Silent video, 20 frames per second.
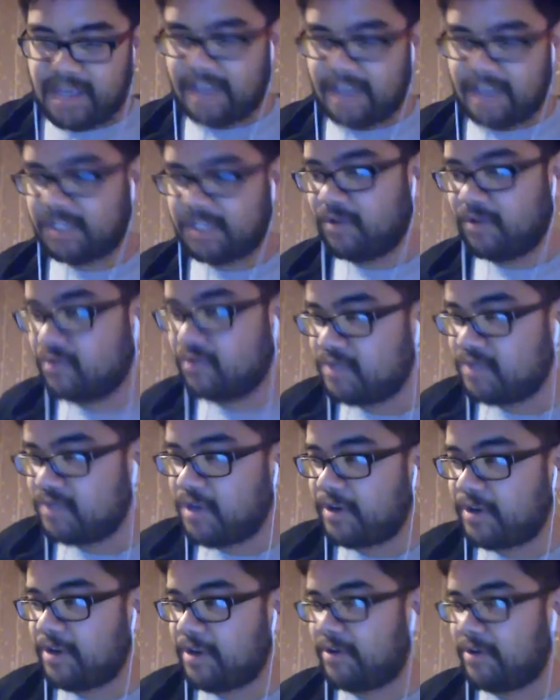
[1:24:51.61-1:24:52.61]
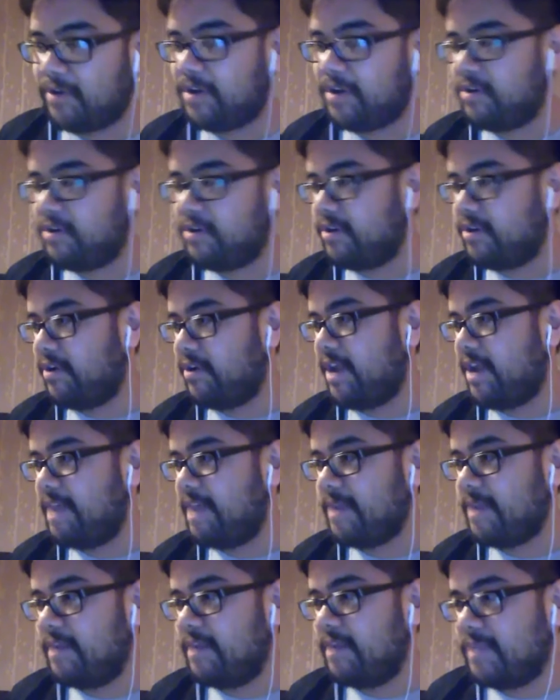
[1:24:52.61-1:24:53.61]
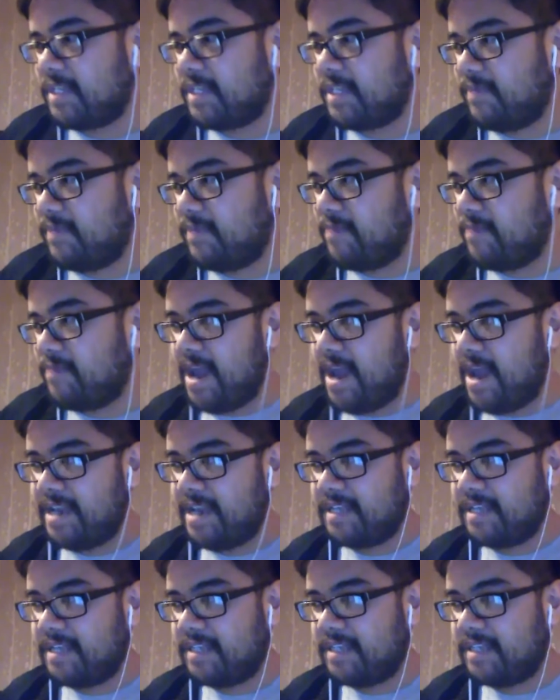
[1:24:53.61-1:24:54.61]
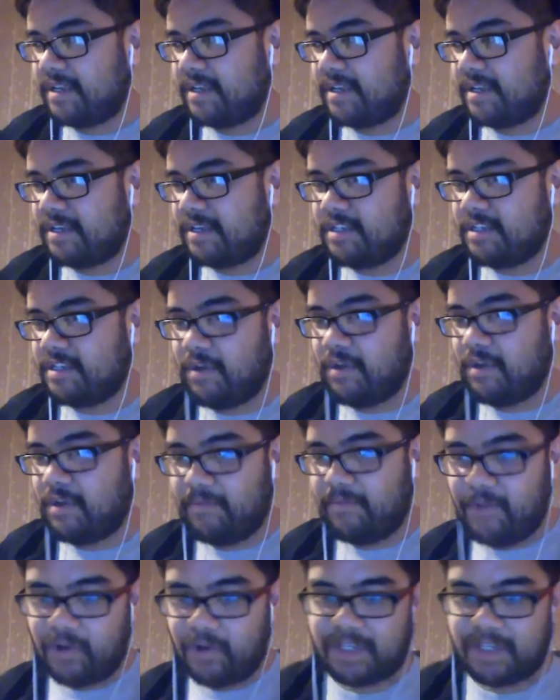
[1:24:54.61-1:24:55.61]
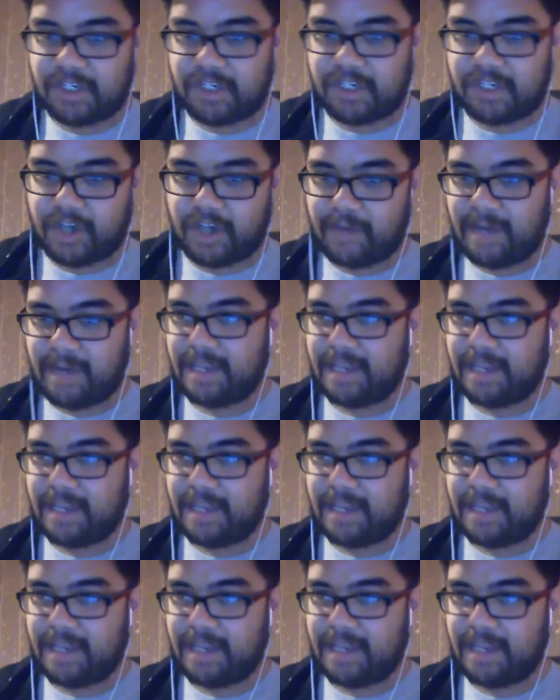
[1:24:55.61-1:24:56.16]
So your aim kind of misses, but mine is like focused and sharp, and